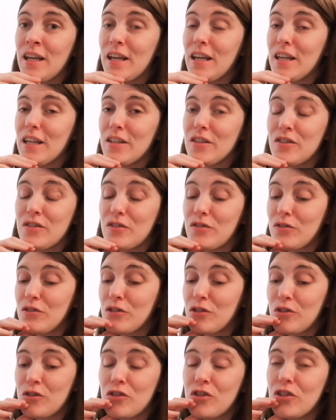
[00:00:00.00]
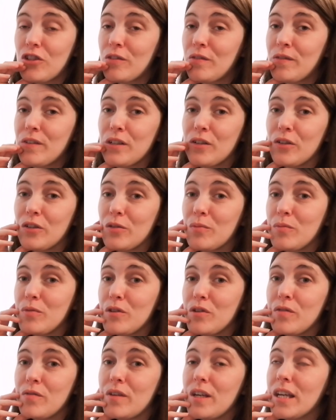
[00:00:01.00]
It is such a feel-good
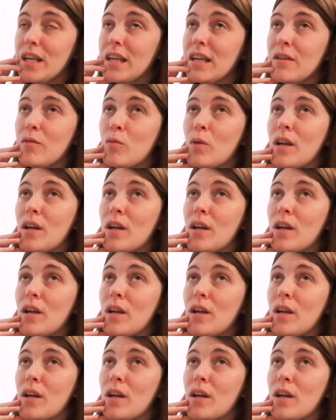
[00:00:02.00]
movie.